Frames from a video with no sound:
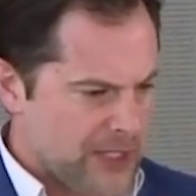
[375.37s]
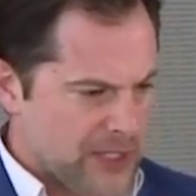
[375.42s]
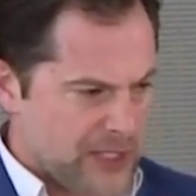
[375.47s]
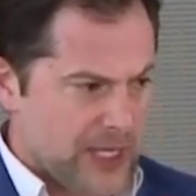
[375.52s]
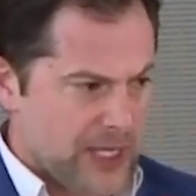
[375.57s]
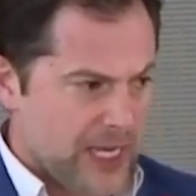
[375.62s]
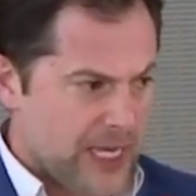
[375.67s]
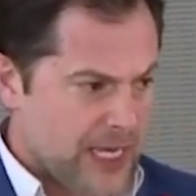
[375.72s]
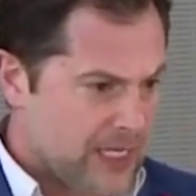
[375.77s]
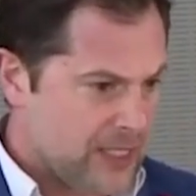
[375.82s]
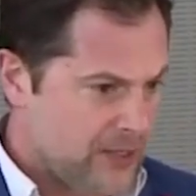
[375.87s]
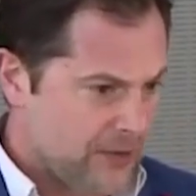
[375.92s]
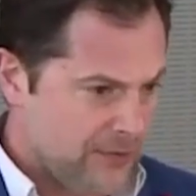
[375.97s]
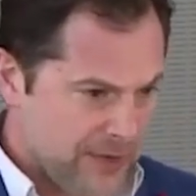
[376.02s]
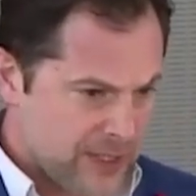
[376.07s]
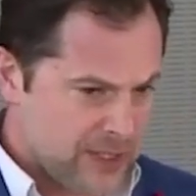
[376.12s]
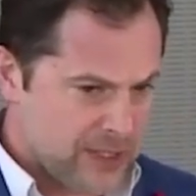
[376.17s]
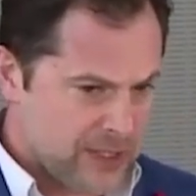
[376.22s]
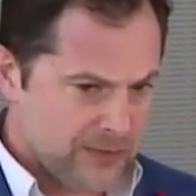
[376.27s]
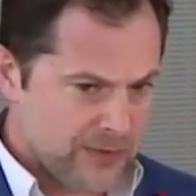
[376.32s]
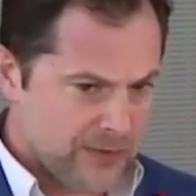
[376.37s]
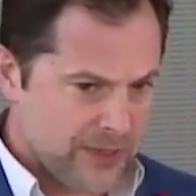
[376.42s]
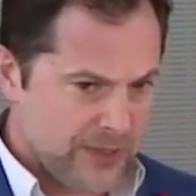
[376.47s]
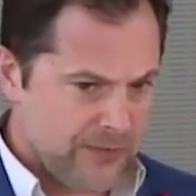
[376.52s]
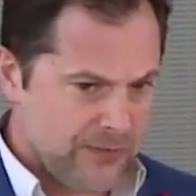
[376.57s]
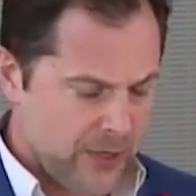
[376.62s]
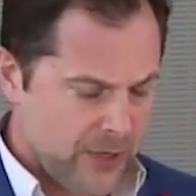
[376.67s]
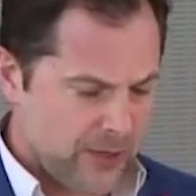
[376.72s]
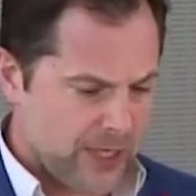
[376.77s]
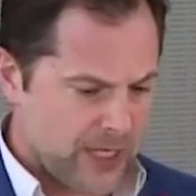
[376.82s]
it's defensively
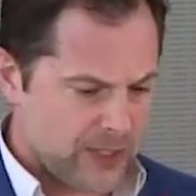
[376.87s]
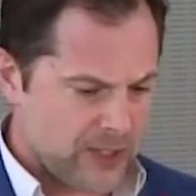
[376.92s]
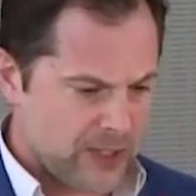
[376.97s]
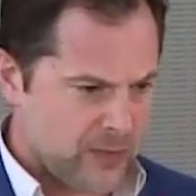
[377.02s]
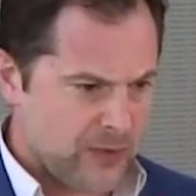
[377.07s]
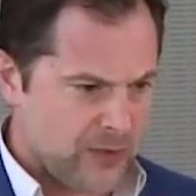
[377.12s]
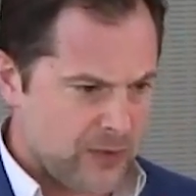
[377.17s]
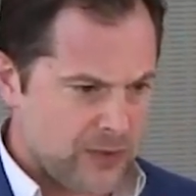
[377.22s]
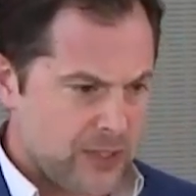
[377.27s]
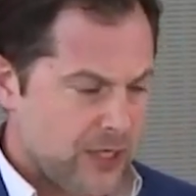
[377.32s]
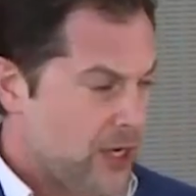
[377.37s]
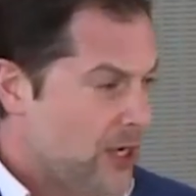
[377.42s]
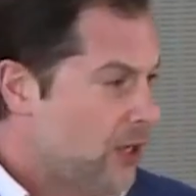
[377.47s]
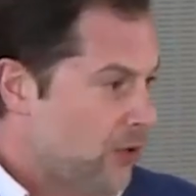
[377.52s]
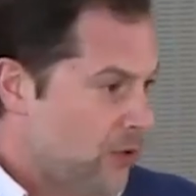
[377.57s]
for your customers